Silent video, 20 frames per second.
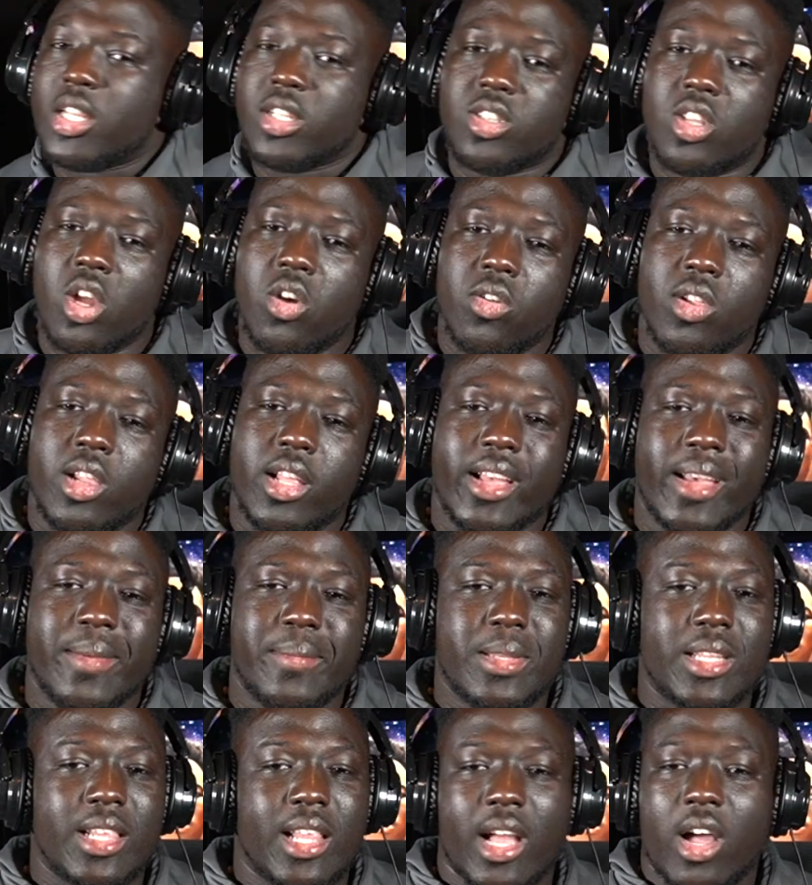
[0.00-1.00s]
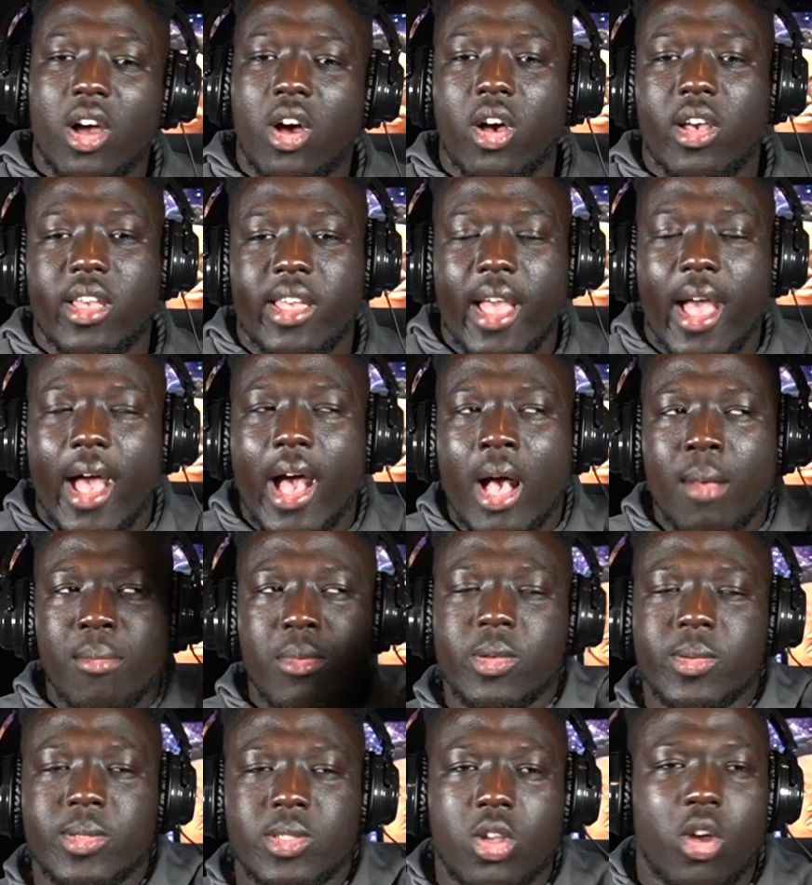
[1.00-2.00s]
Don't look at me like, oh, here,
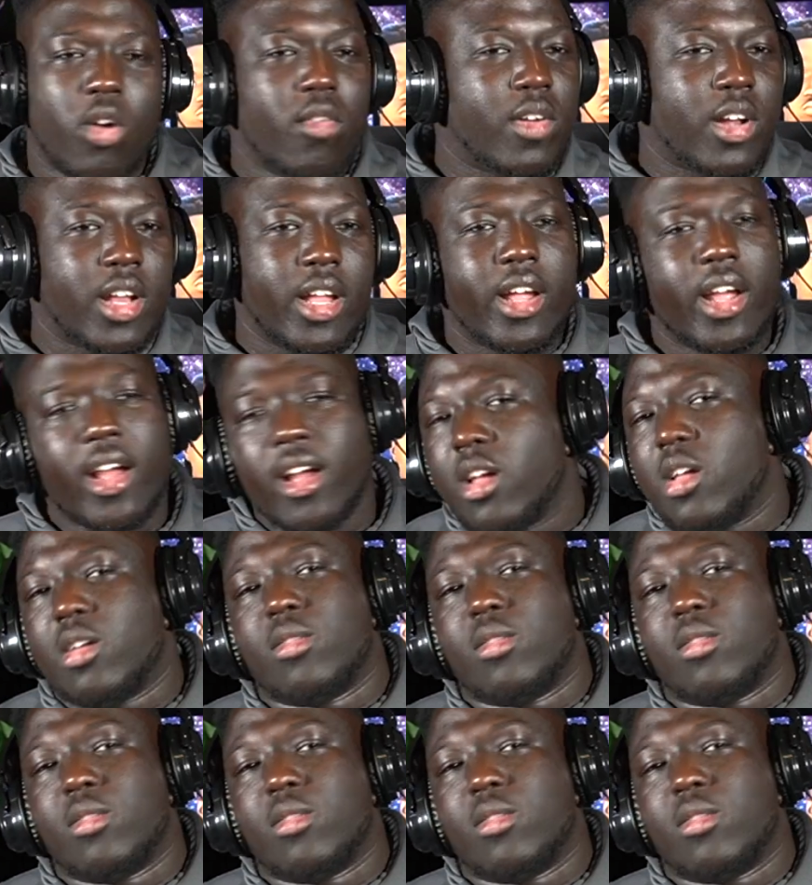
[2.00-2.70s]
Oppie was over there.